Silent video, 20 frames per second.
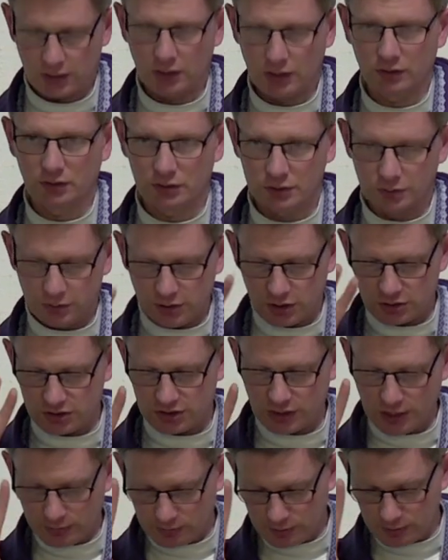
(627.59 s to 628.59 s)
how the two nations
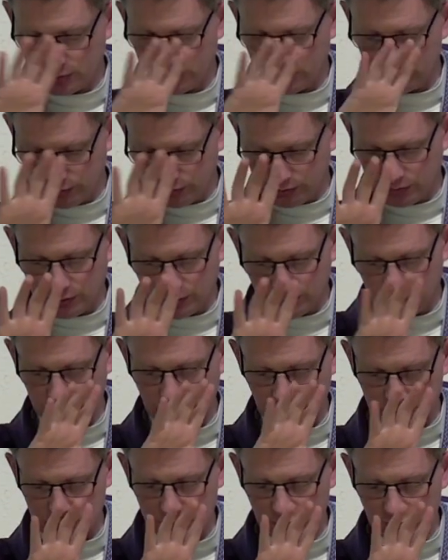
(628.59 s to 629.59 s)
happened, but yeah,
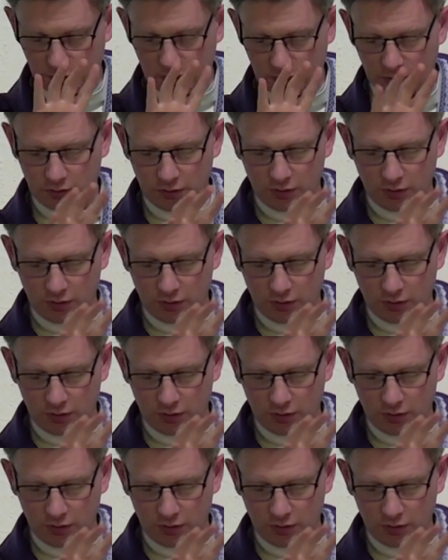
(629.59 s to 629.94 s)
okay, so there were